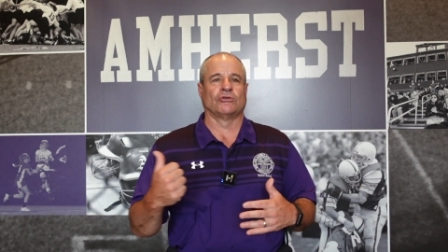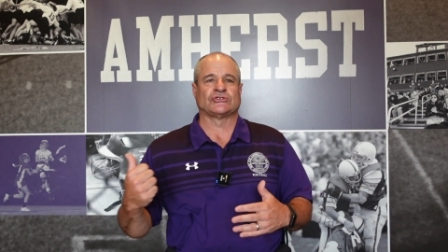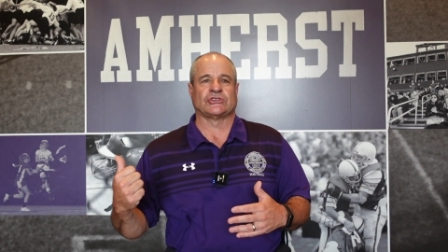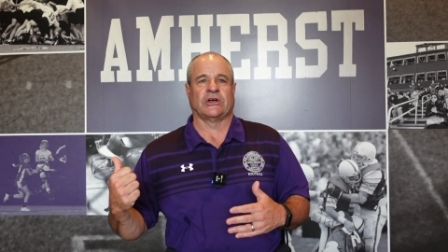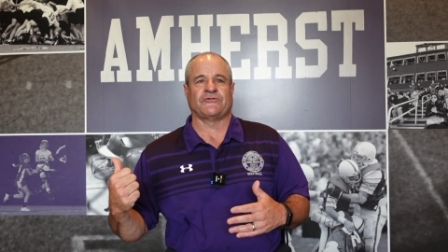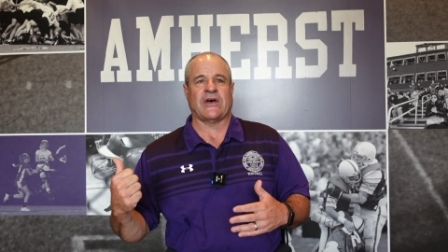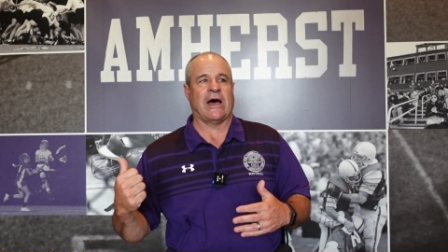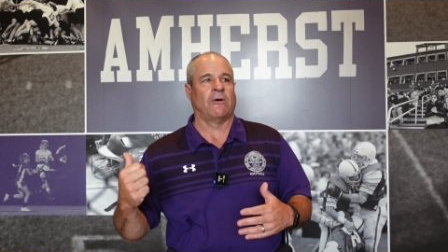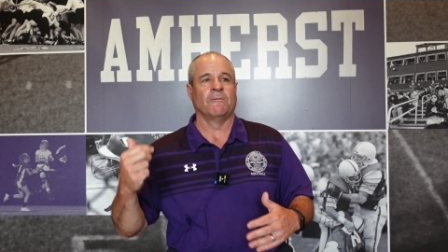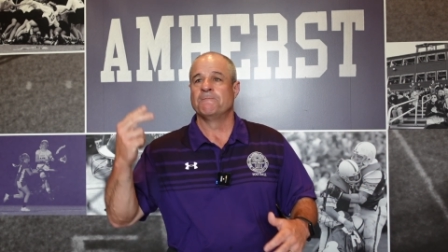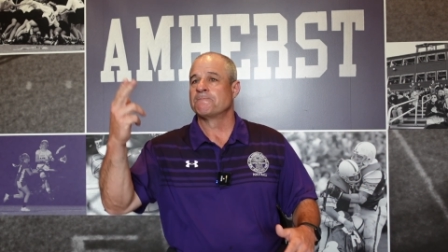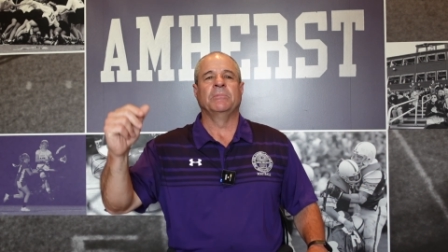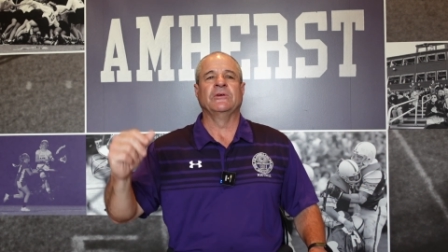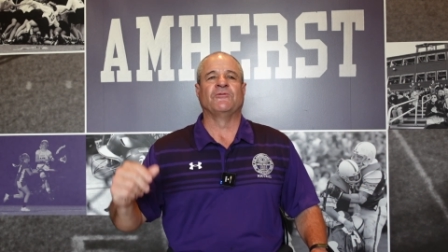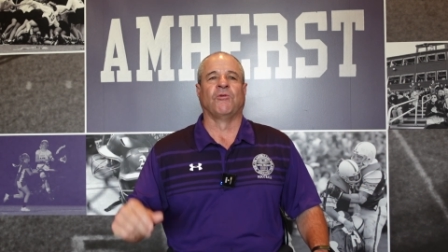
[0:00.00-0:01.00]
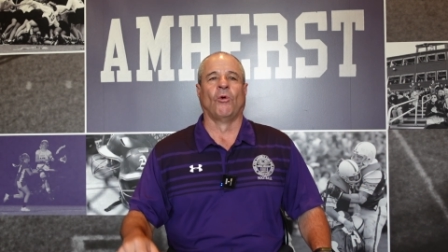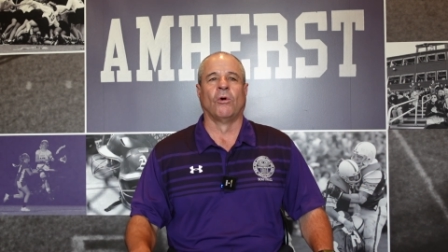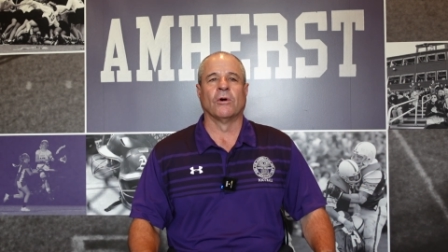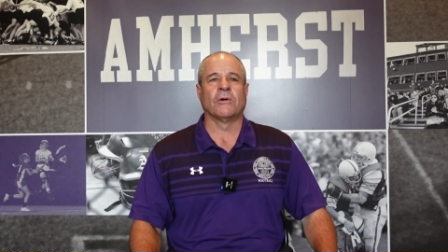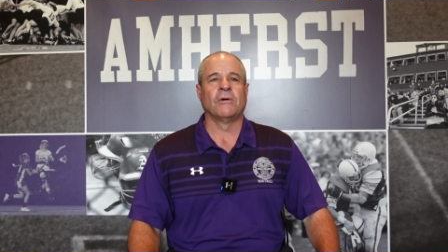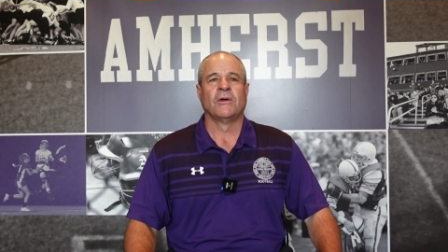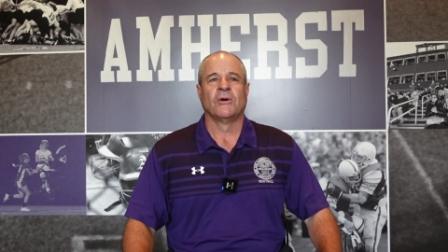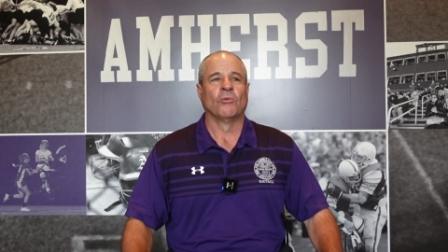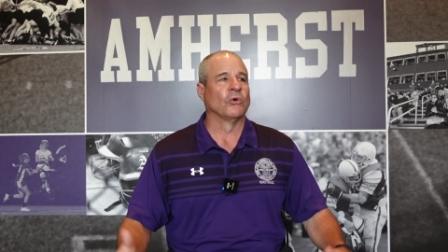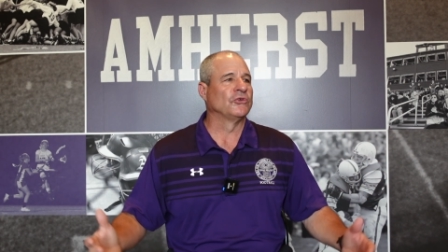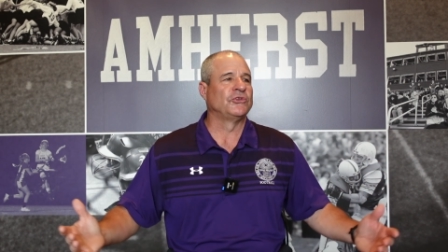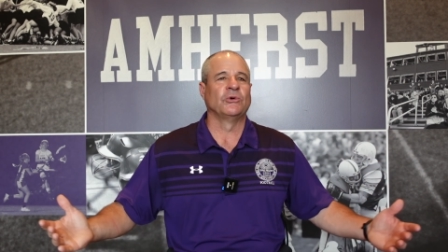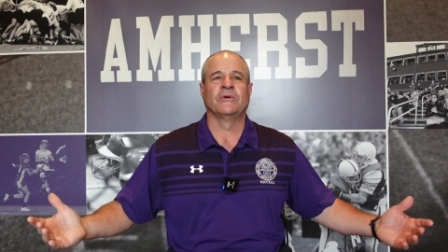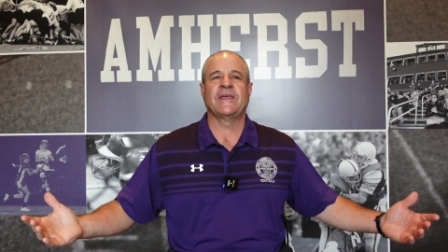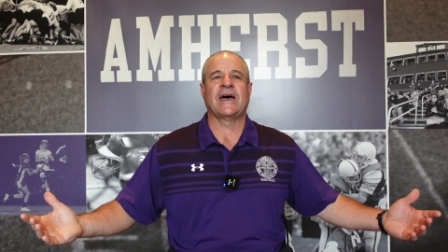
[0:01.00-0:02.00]
stuff out. Before, we're
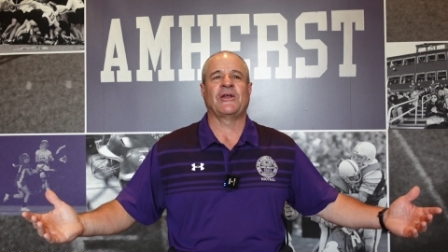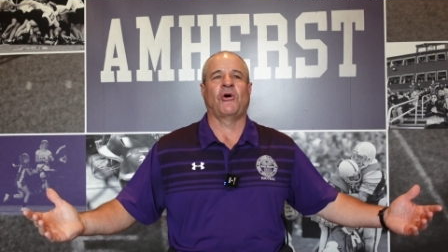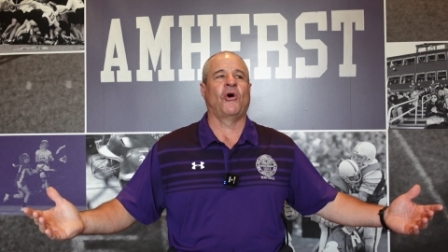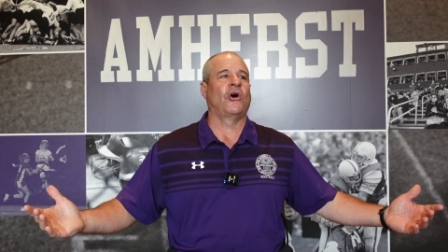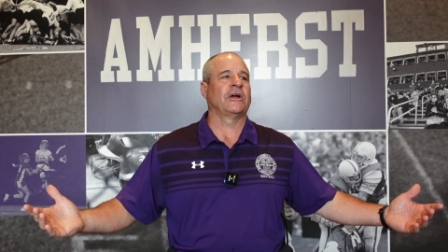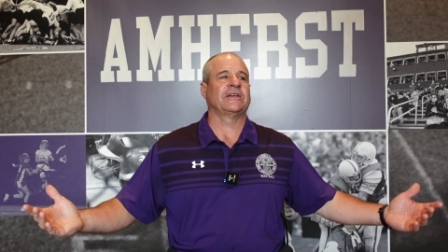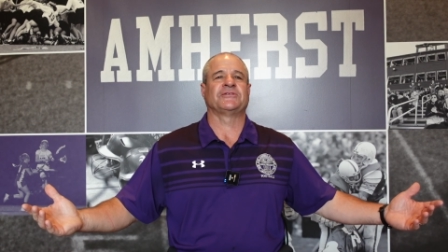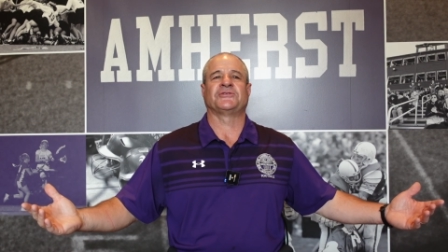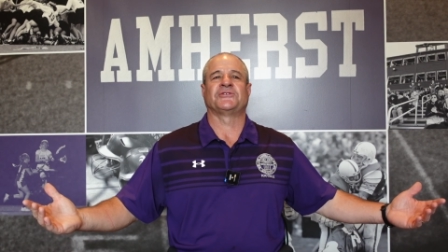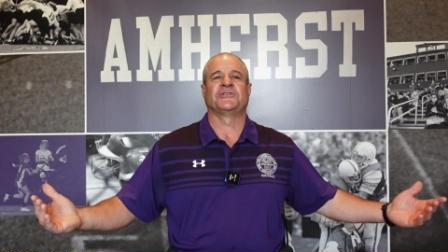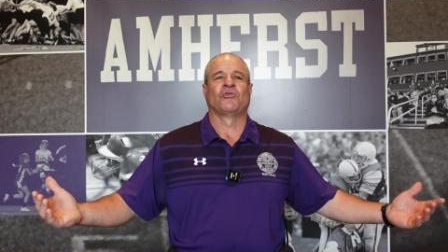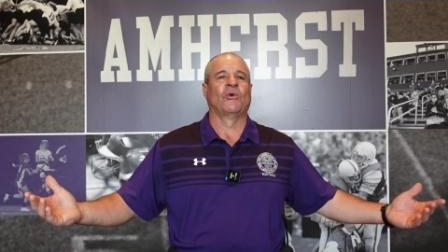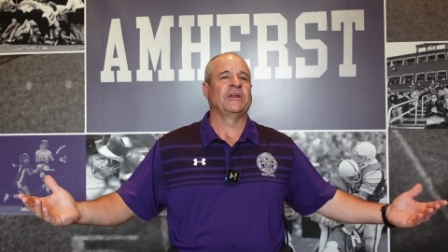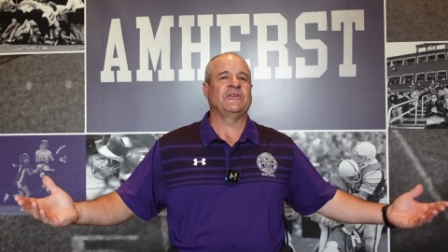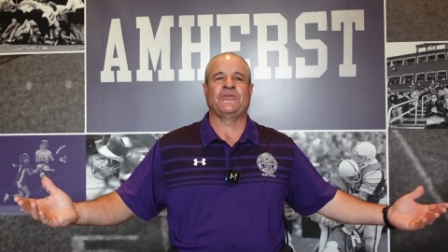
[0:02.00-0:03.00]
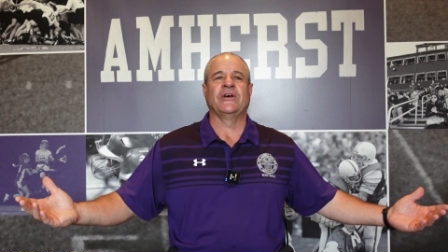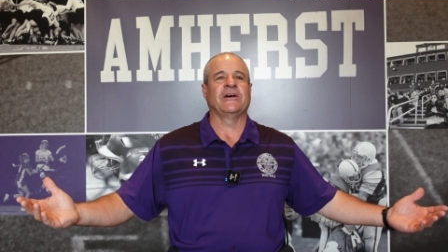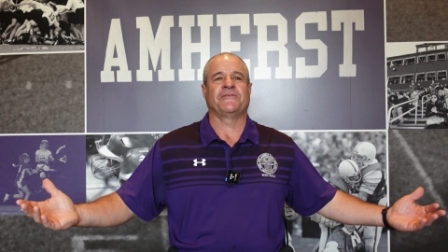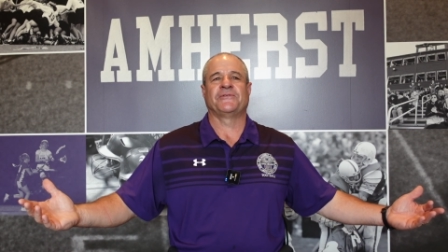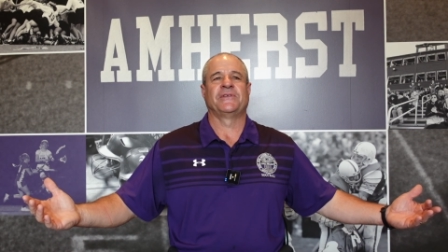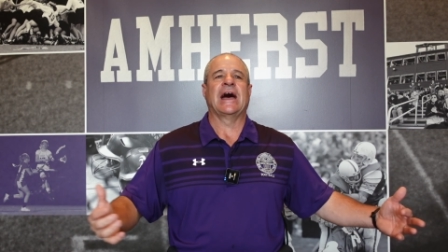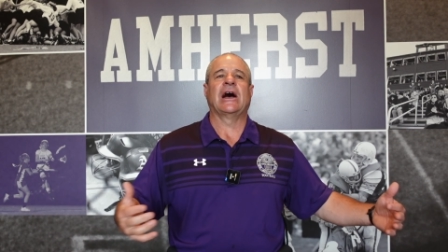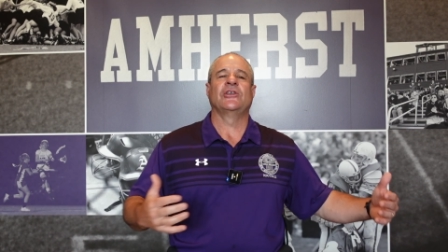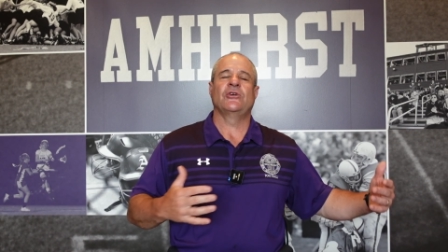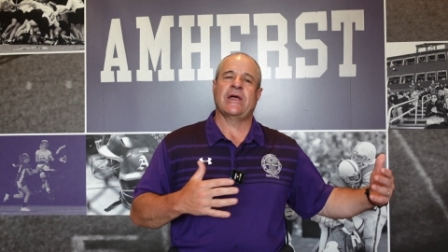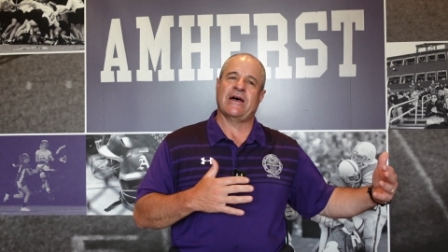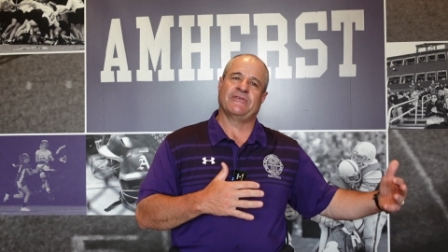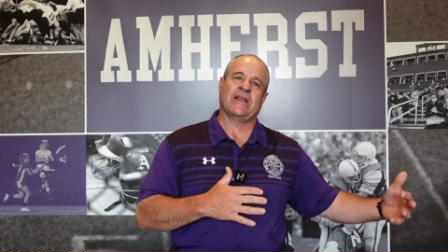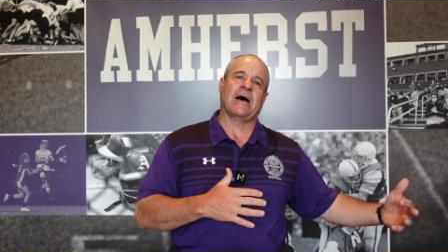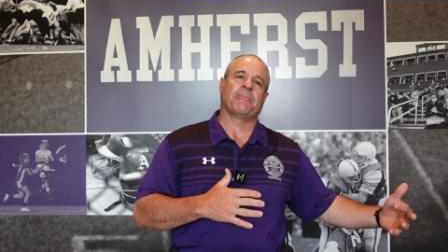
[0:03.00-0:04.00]
doing that August 25th. Now you
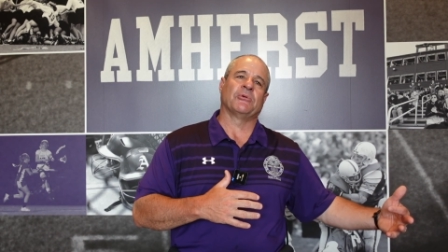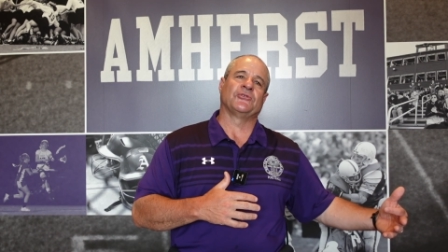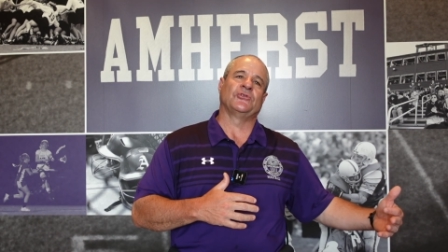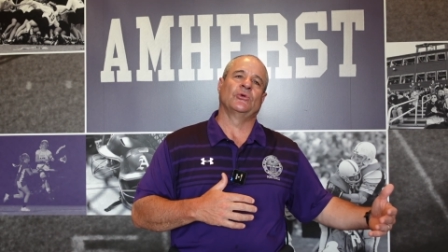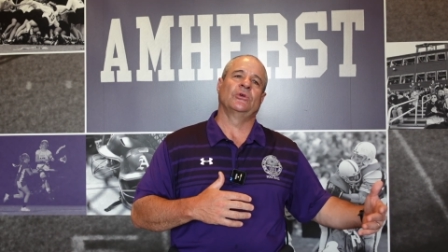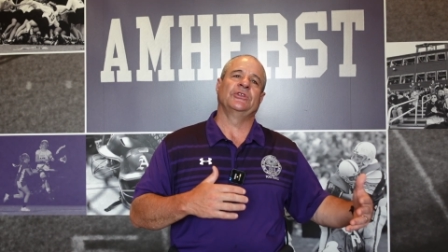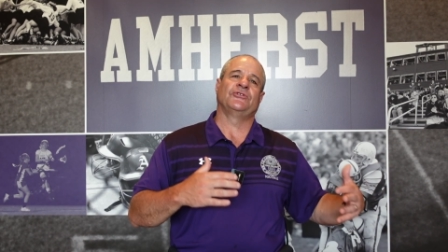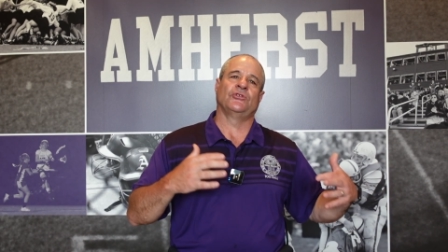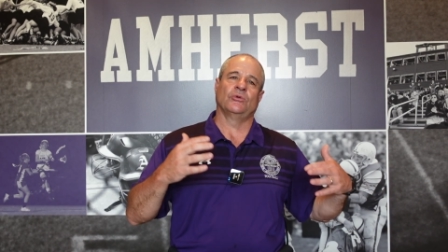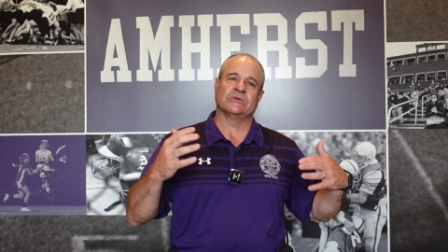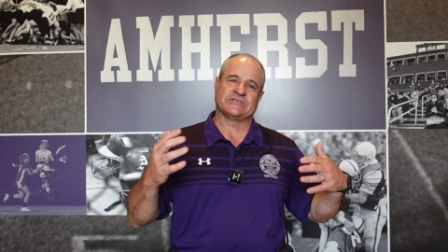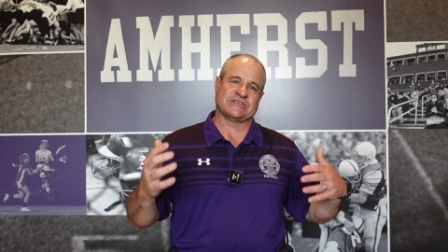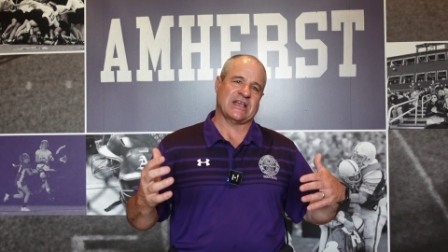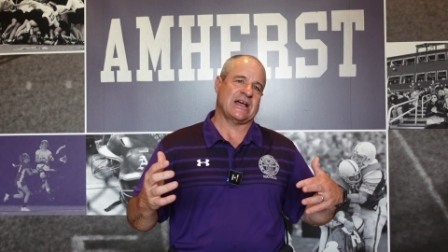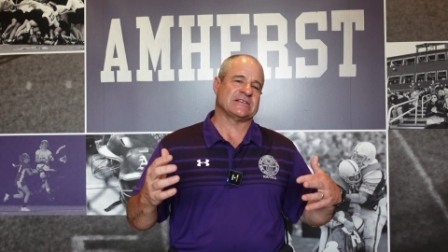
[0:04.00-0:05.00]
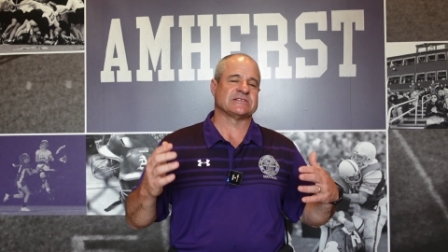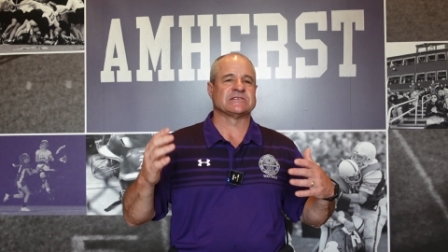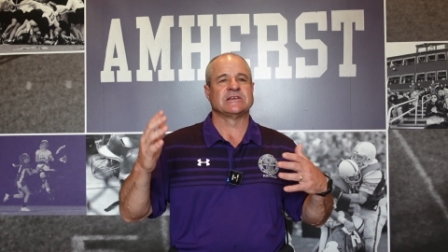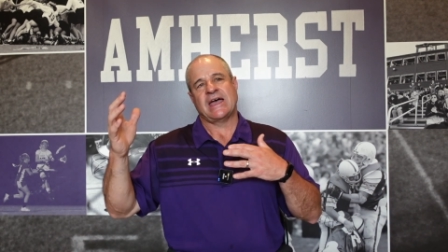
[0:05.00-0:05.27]
have an opportunity to assess,